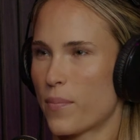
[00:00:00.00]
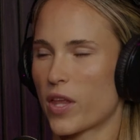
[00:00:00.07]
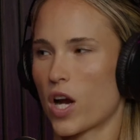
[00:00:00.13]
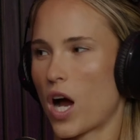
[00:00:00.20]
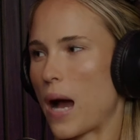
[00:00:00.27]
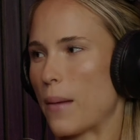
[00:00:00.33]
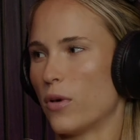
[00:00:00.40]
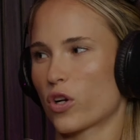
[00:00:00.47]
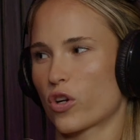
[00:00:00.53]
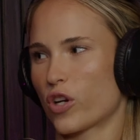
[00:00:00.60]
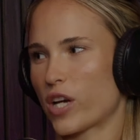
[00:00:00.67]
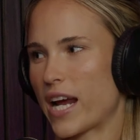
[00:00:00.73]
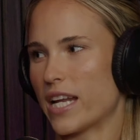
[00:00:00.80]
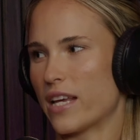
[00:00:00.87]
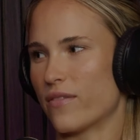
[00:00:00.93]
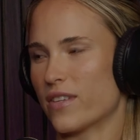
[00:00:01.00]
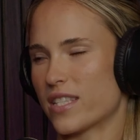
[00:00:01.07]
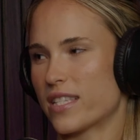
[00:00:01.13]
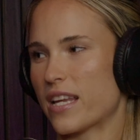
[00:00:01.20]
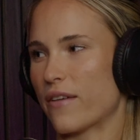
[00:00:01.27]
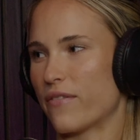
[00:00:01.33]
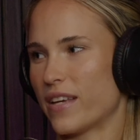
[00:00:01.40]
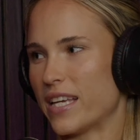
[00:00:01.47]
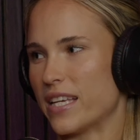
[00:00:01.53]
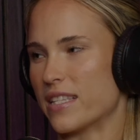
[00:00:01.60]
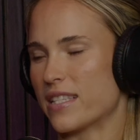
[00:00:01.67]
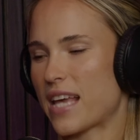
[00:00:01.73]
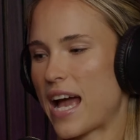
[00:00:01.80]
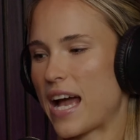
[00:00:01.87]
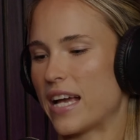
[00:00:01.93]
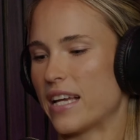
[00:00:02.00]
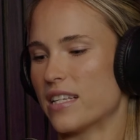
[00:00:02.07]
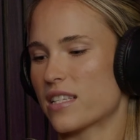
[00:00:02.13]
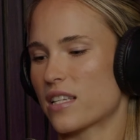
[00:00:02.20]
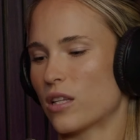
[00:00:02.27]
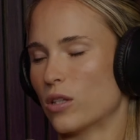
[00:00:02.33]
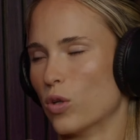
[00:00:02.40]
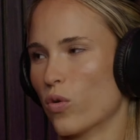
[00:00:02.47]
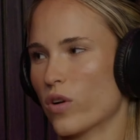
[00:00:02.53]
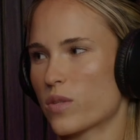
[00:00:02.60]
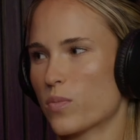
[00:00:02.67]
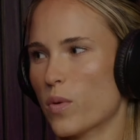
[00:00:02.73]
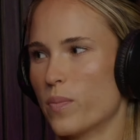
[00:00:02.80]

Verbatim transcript: But then I'm not creative and Steph is and Laura's more